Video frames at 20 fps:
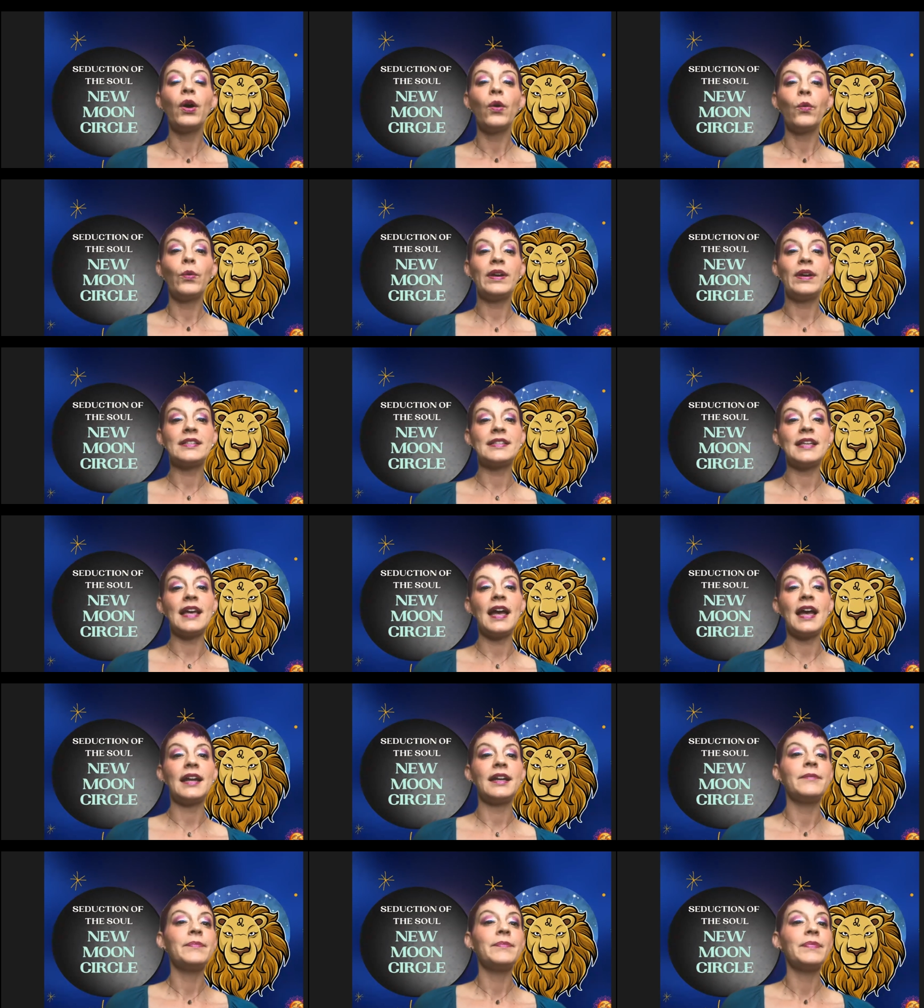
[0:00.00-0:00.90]
we
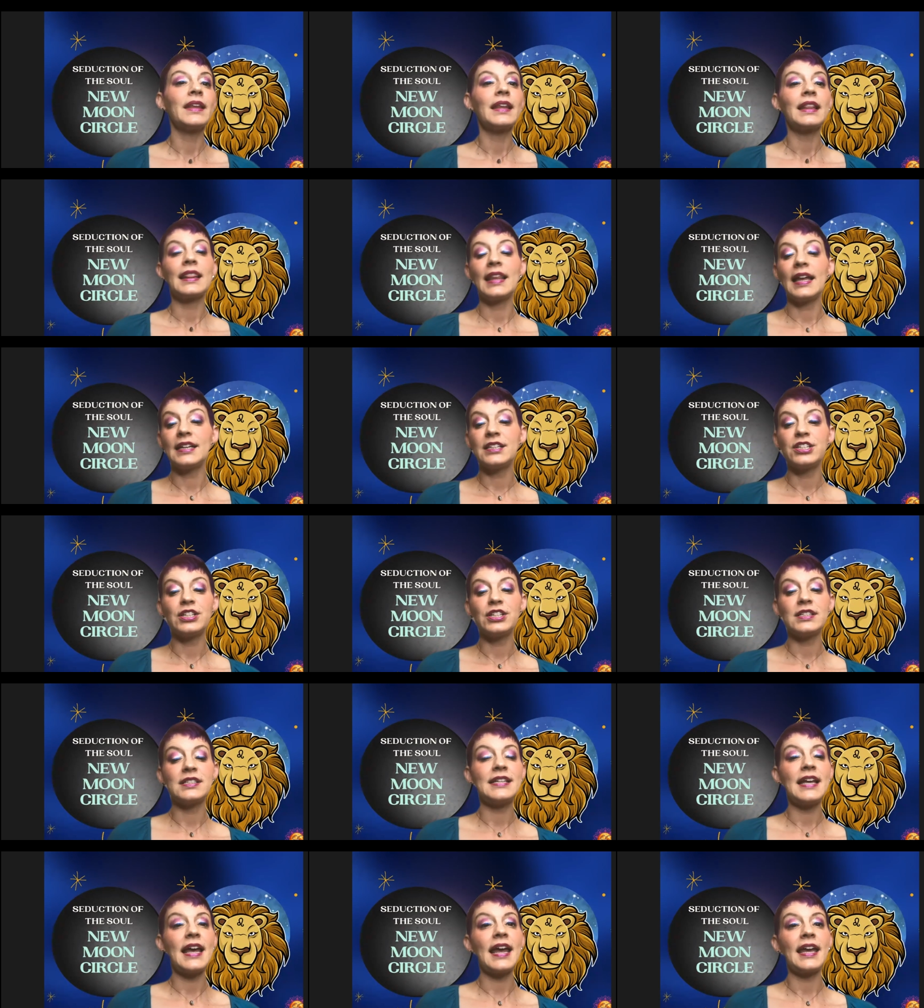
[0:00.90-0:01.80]
said, let's
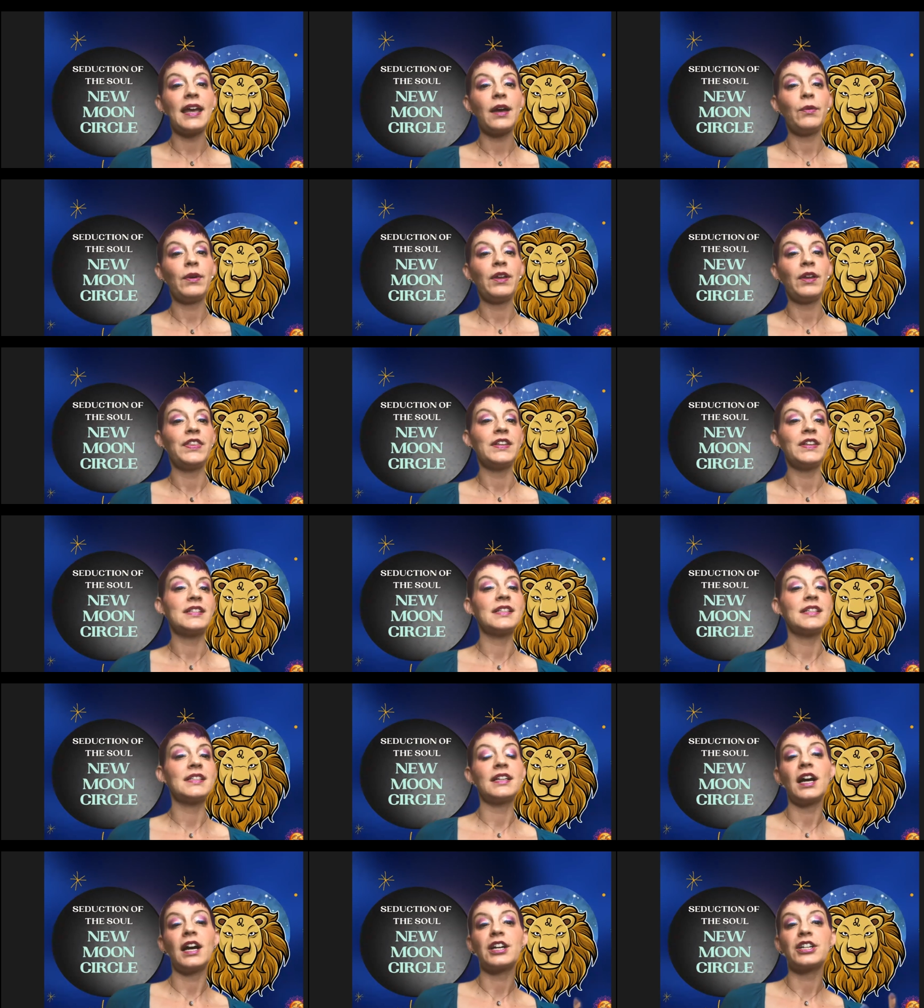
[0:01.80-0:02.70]
just take it with the
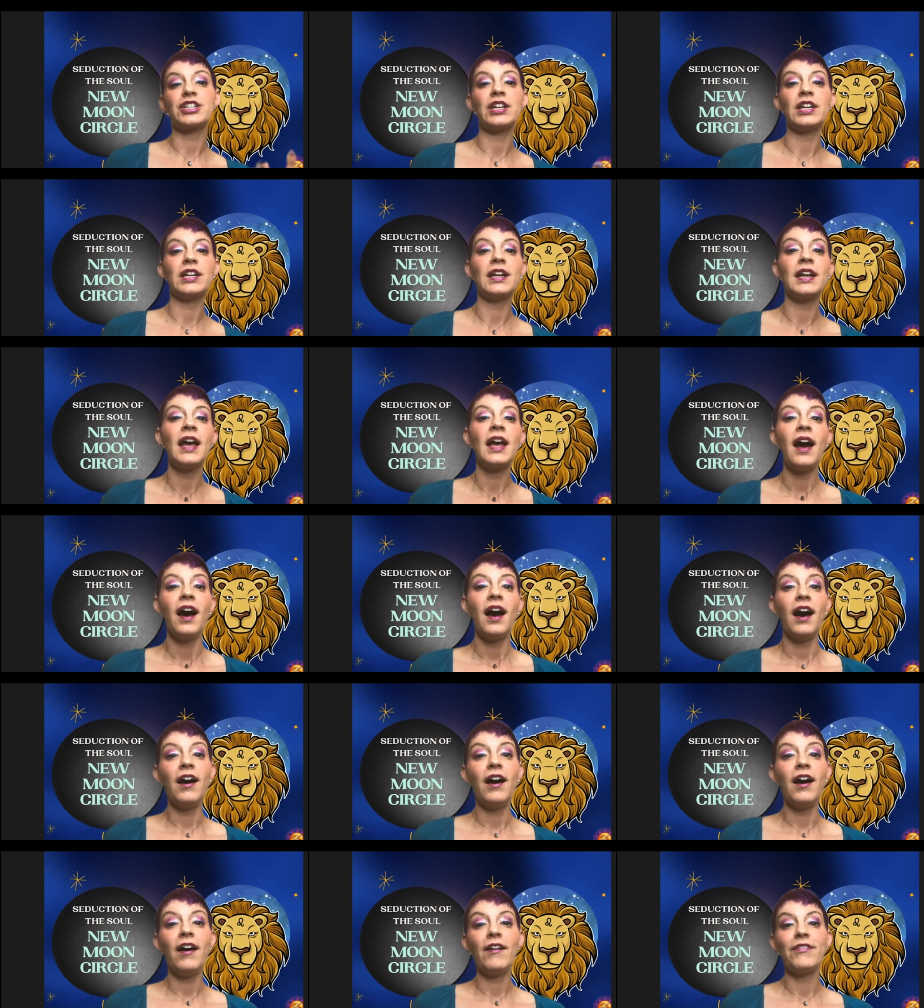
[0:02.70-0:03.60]
seduction
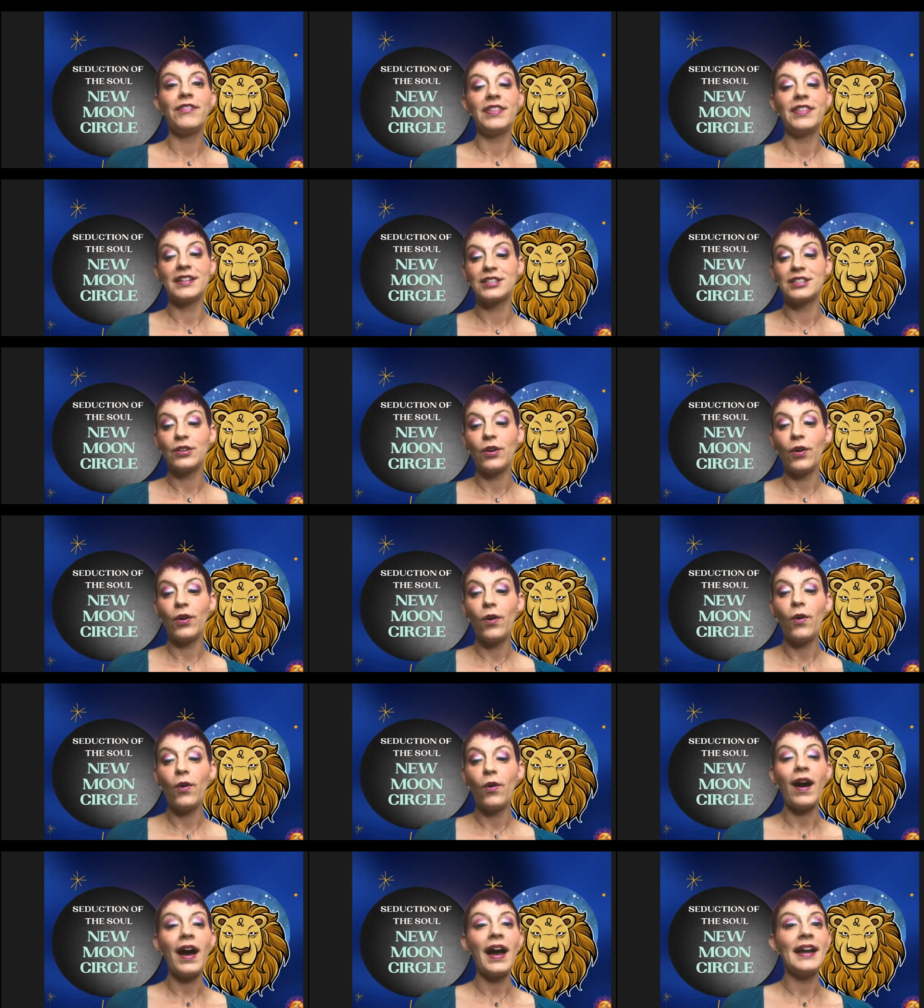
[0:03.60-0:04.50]
of the
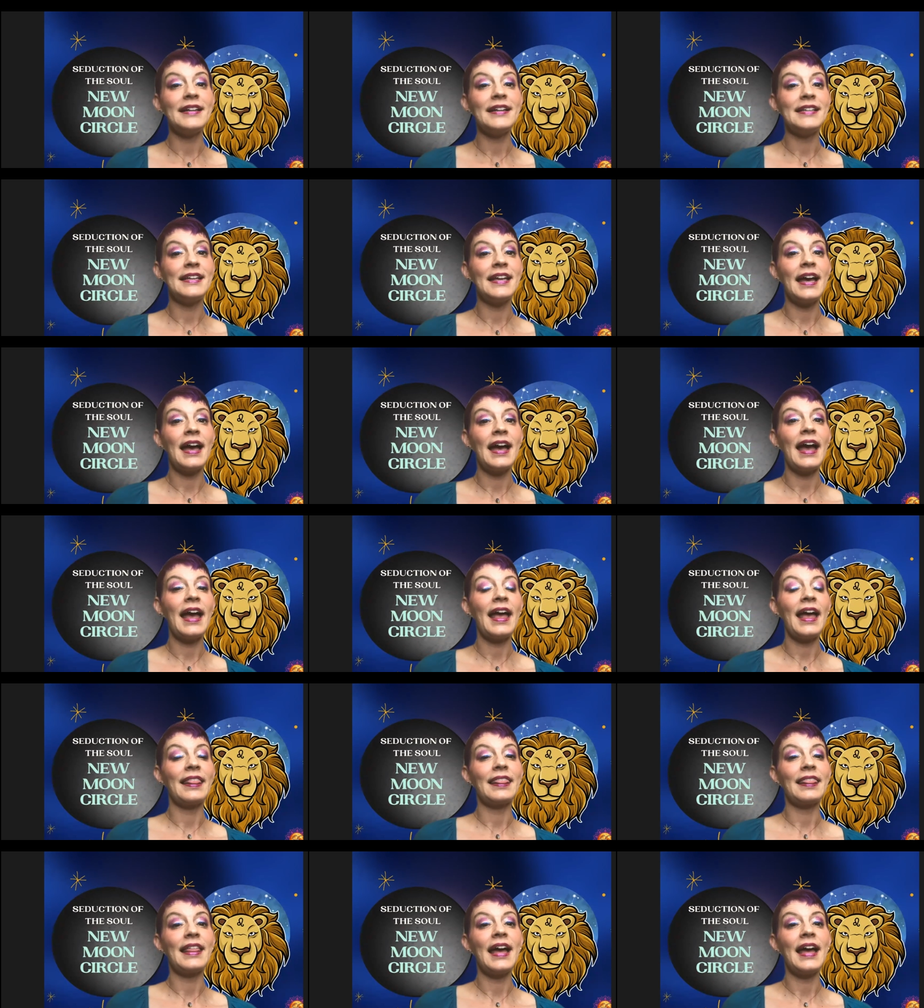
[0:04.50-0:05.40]
soul idea
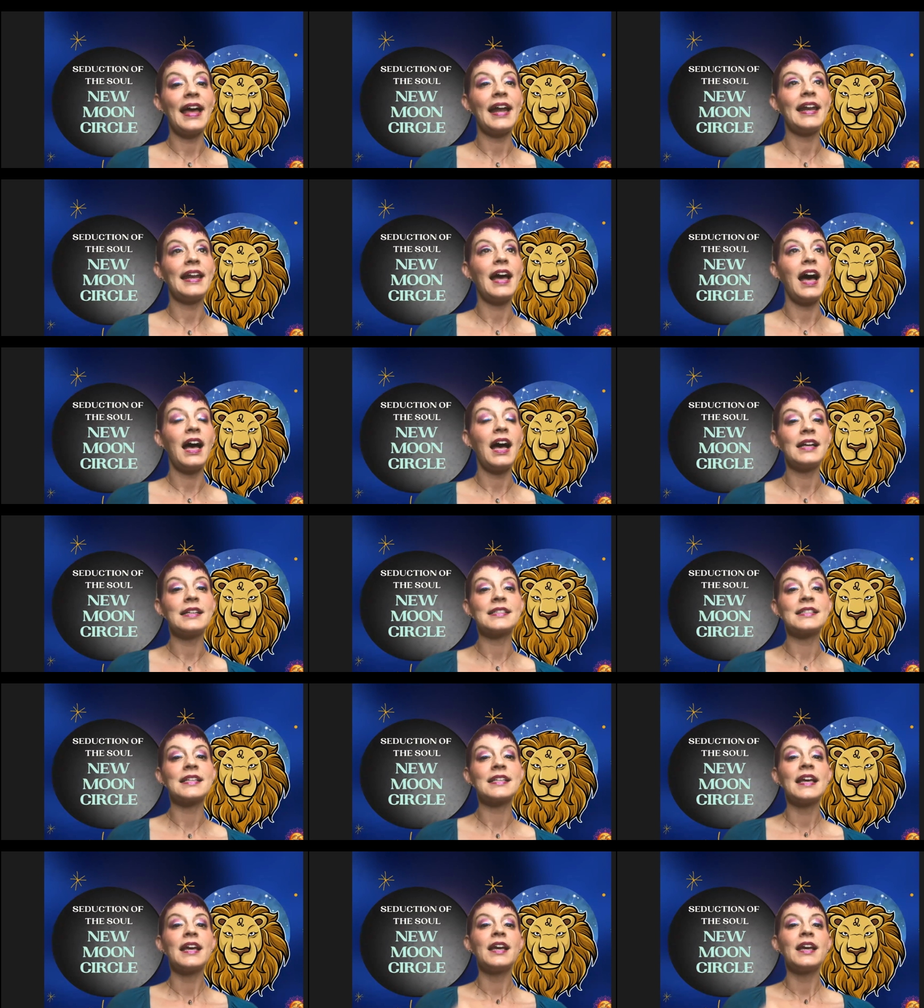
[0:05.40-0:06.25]
and let us